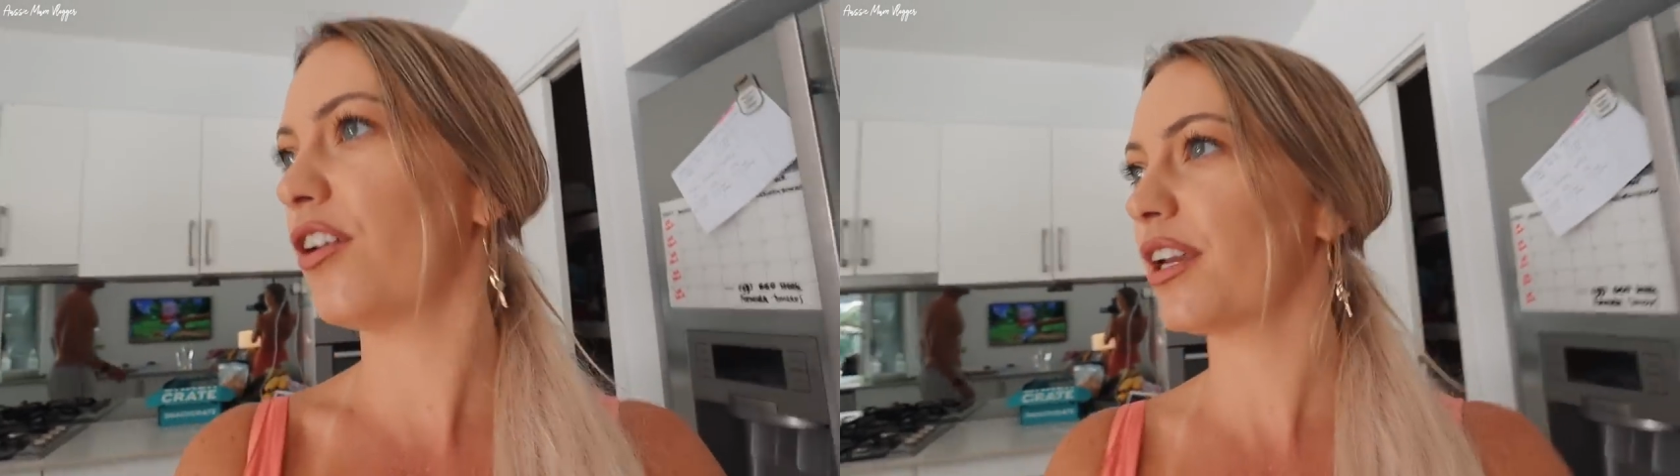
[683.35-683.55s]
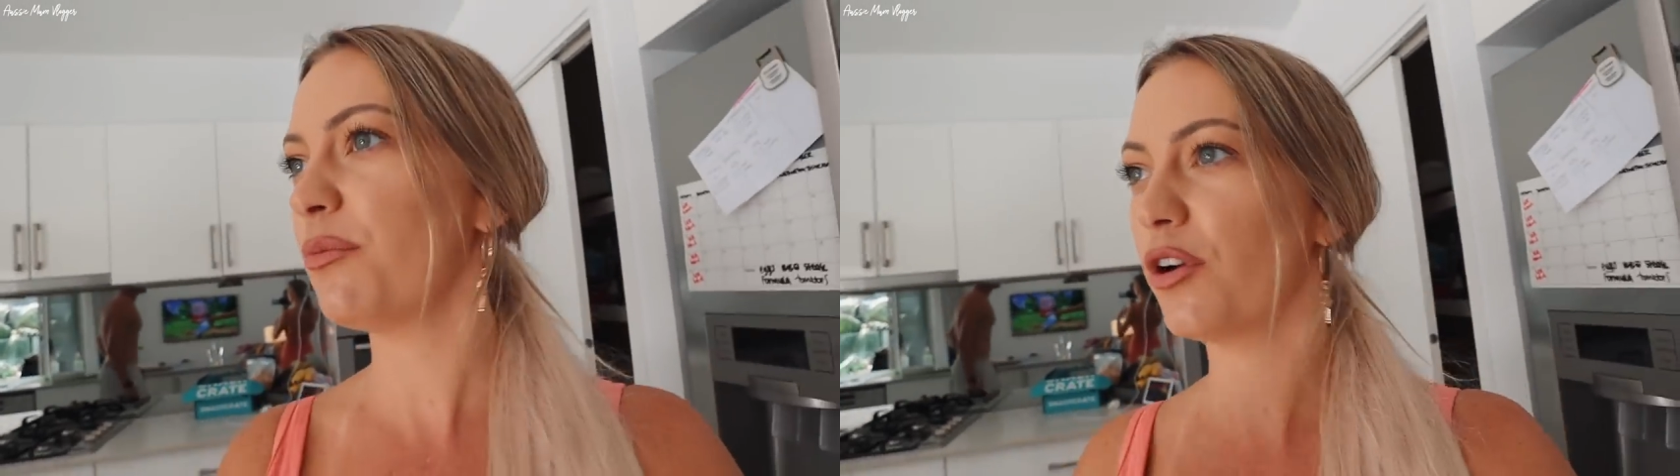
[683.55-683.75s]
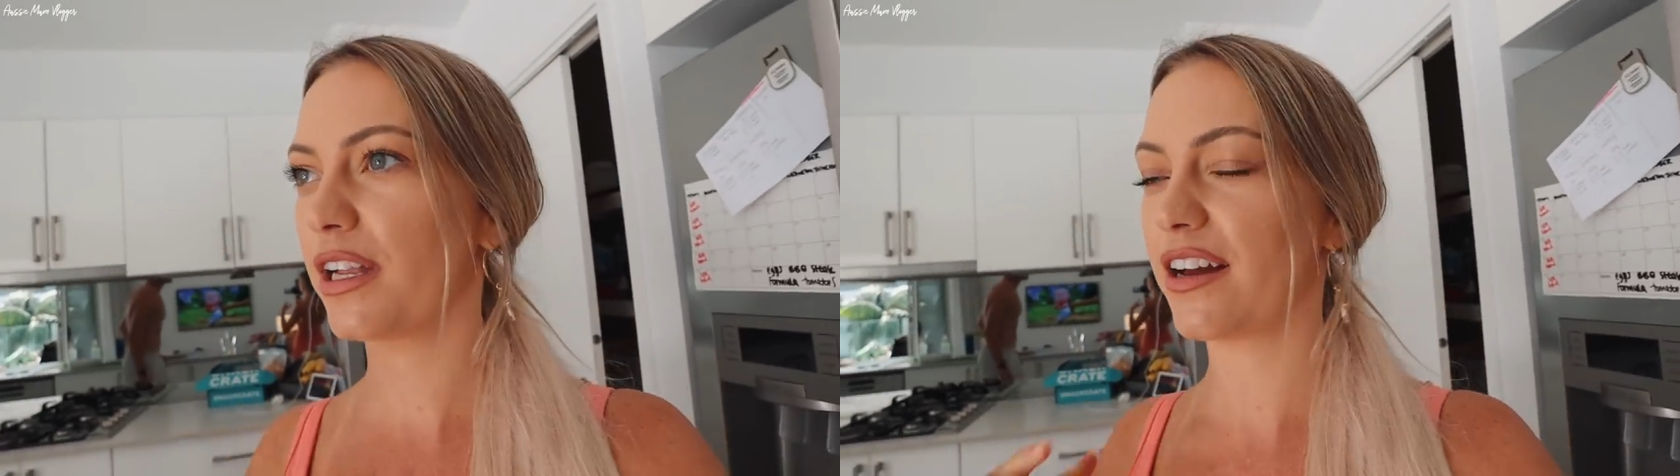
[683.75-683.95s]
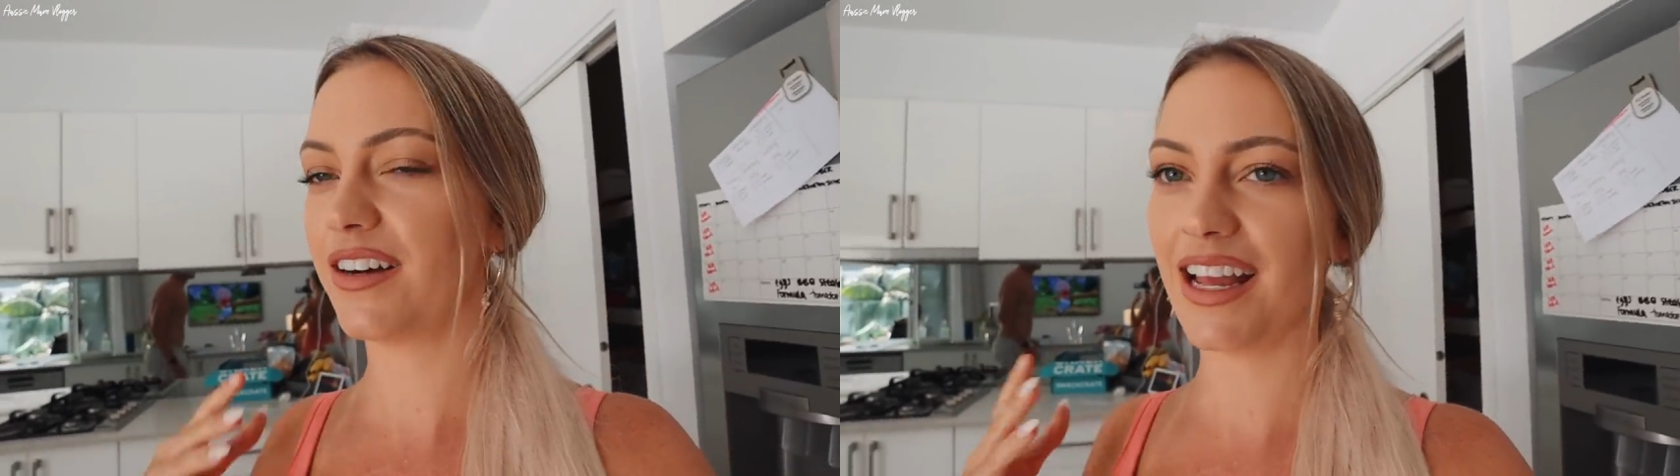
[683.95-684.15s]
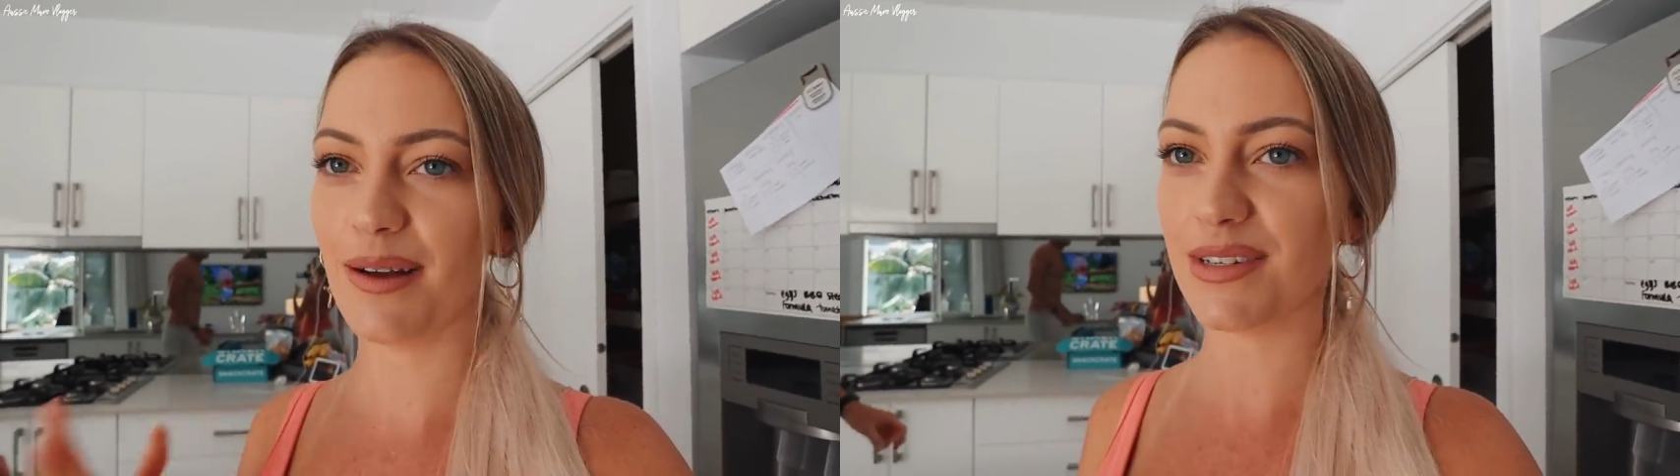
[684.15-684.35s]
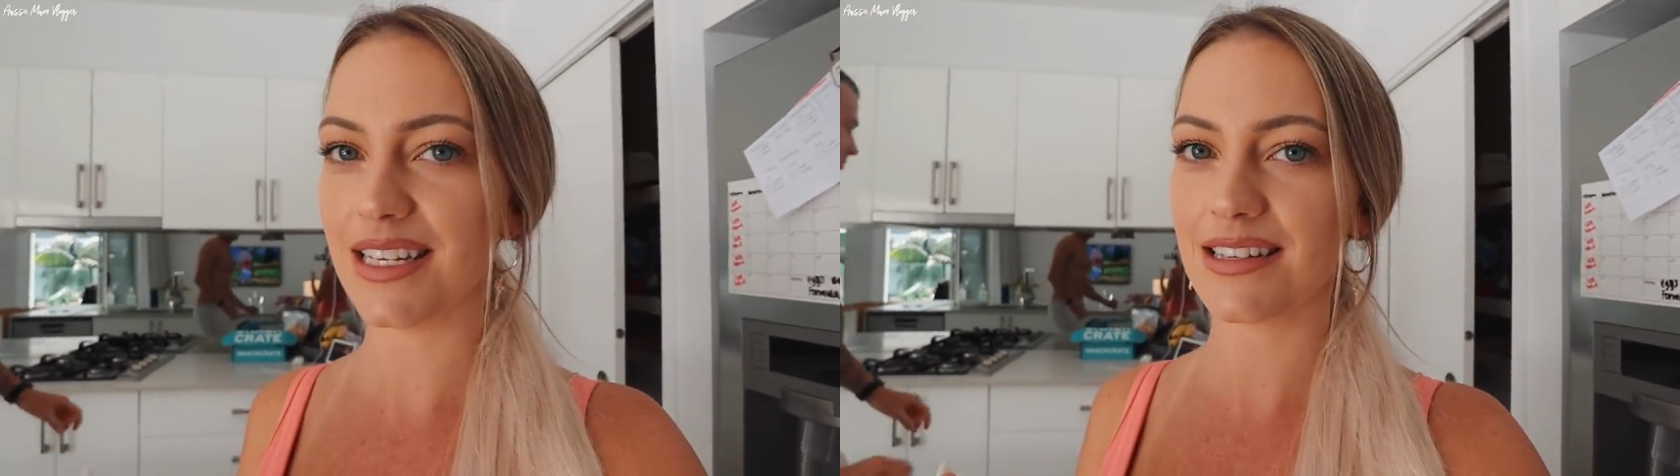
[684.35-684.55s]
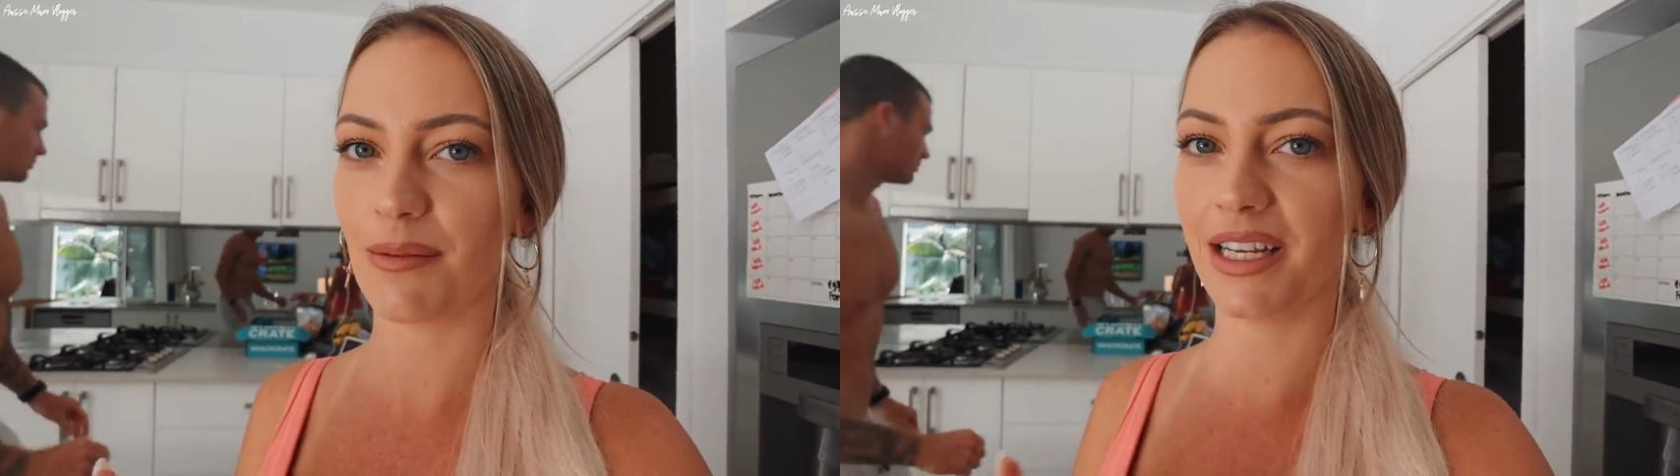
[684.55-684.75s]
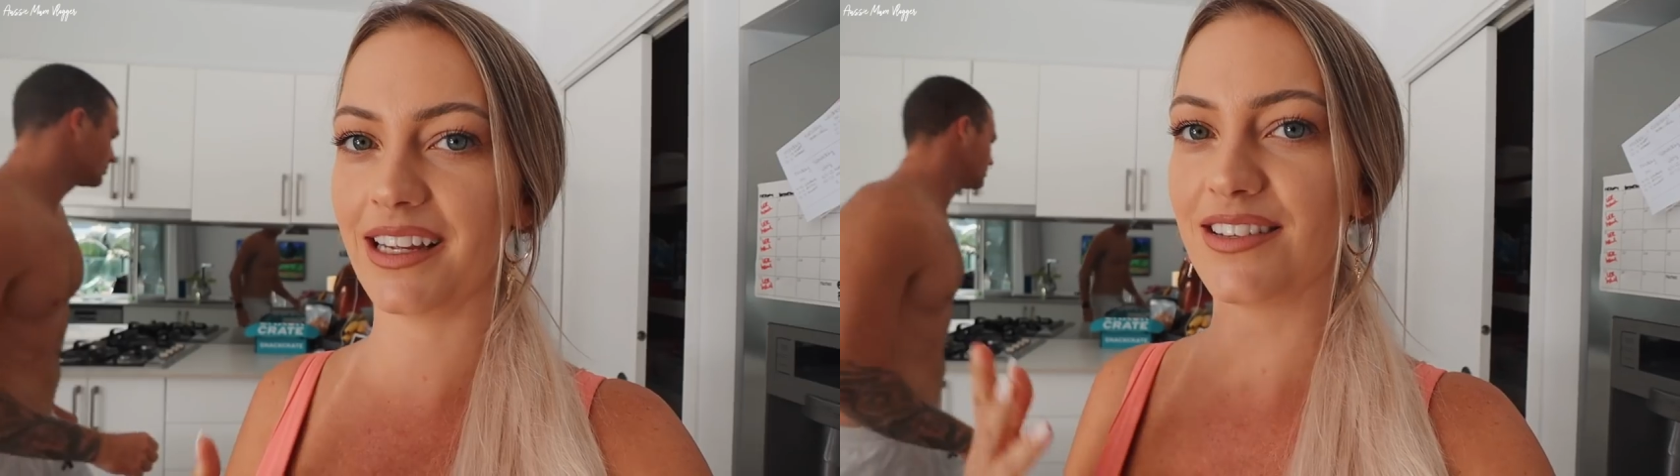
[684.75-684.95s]
Kurt can work out on an empty
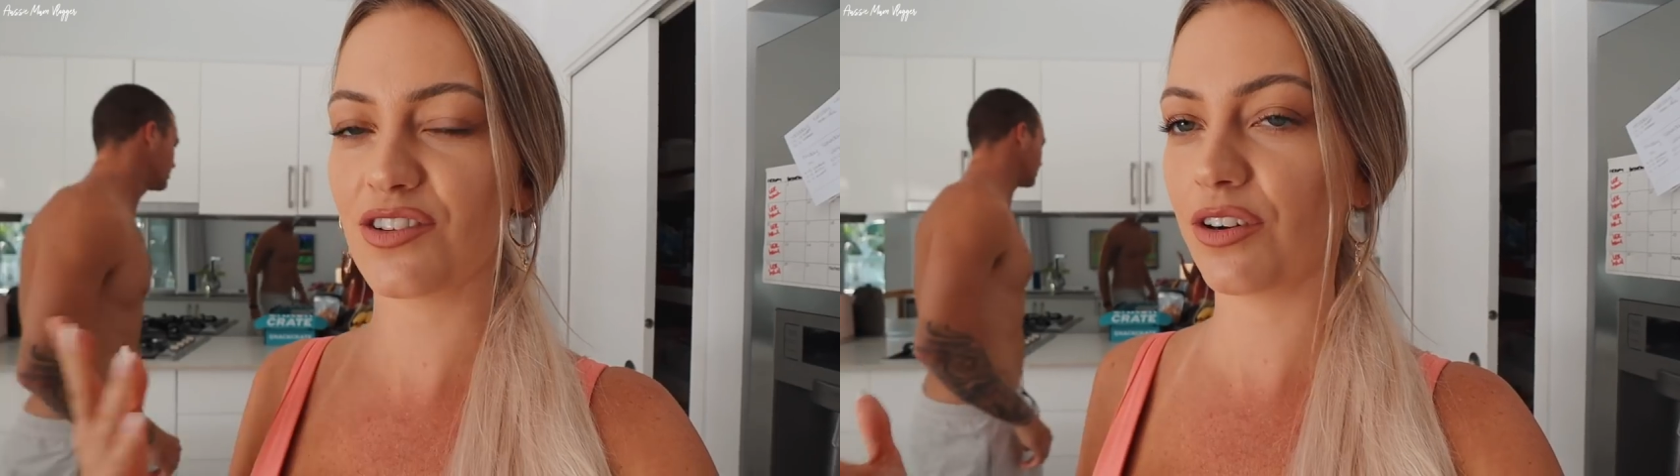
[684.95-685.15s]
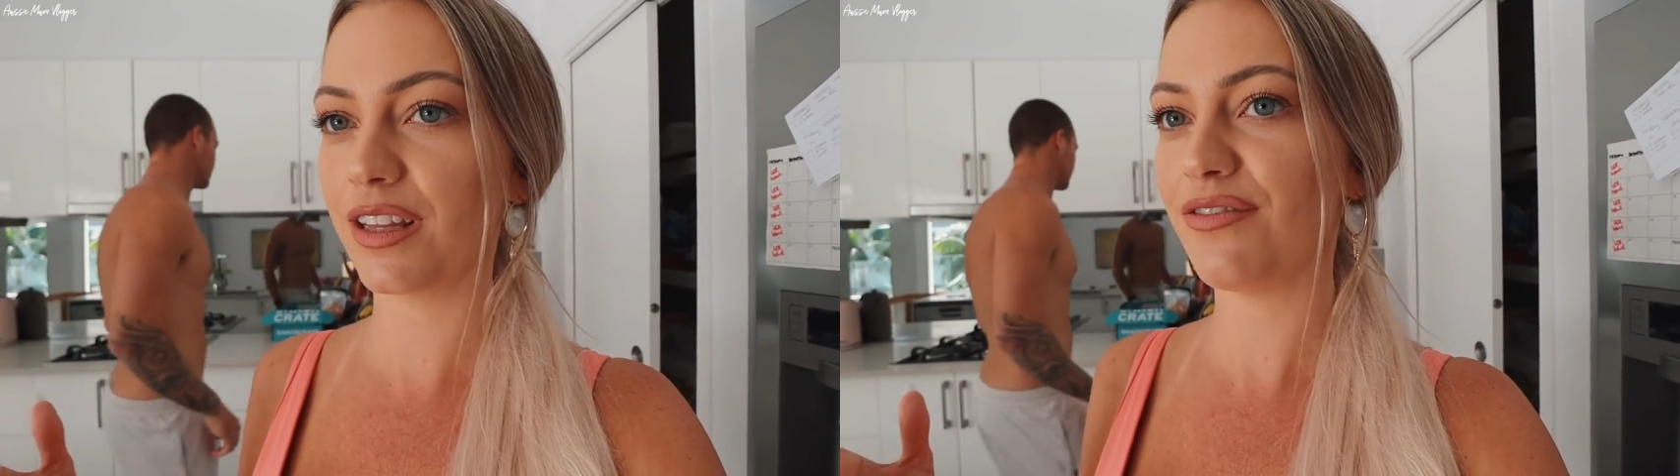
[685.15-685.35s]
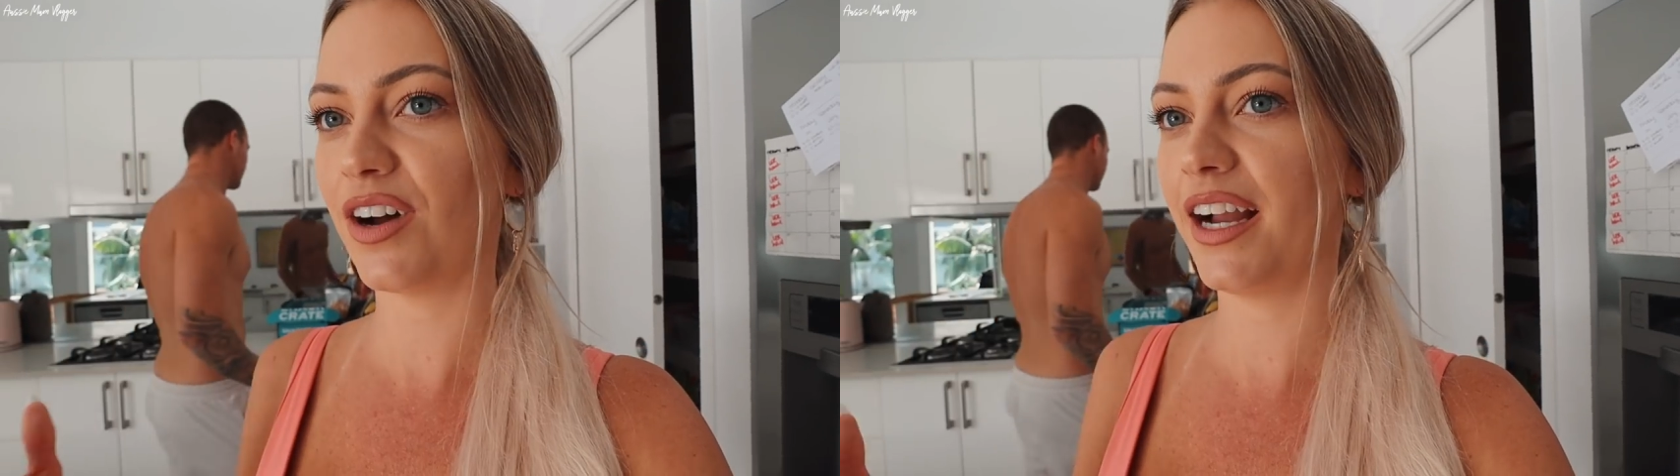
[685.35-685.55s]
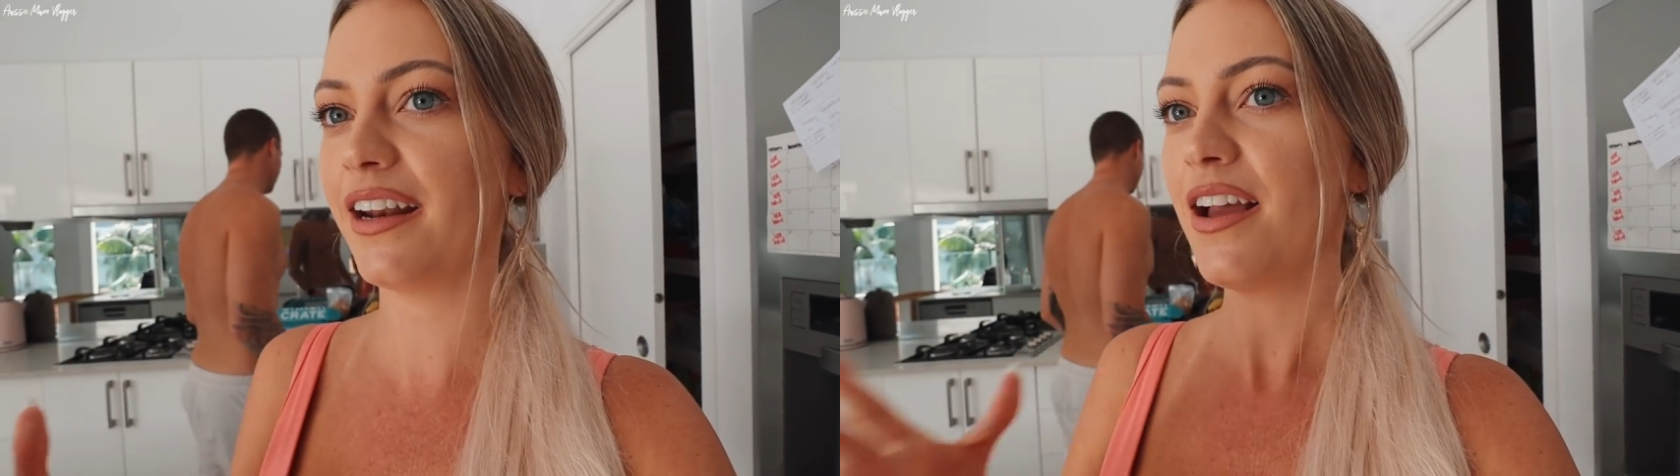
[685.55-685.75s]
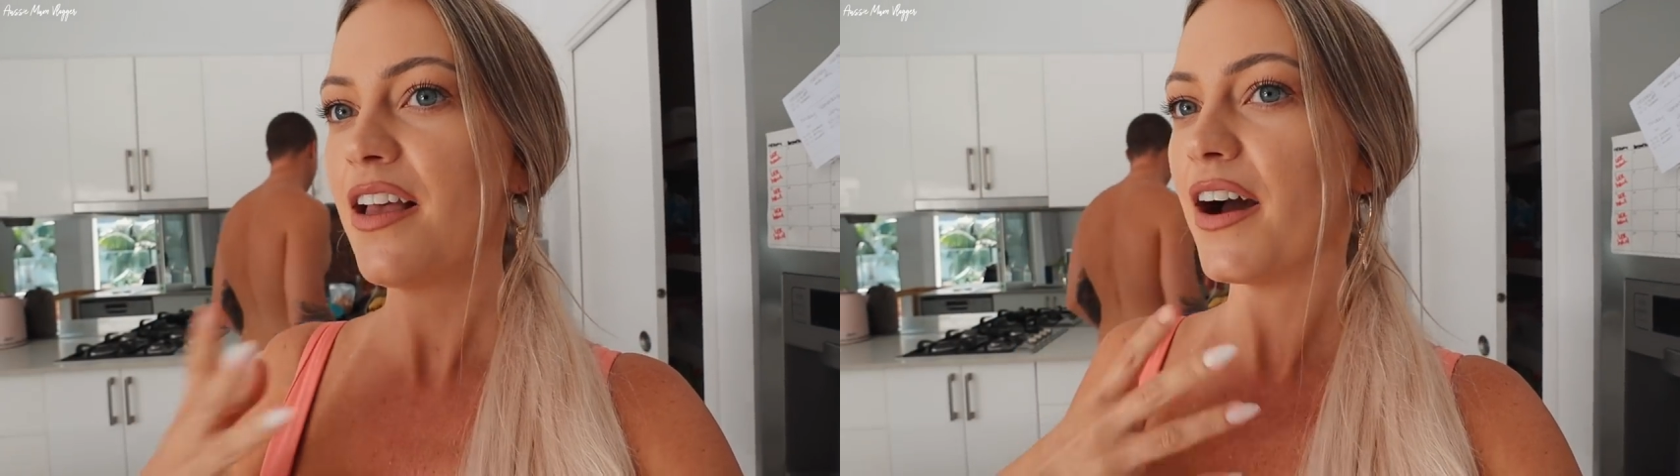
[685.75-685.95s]
stomach and it's totally fine.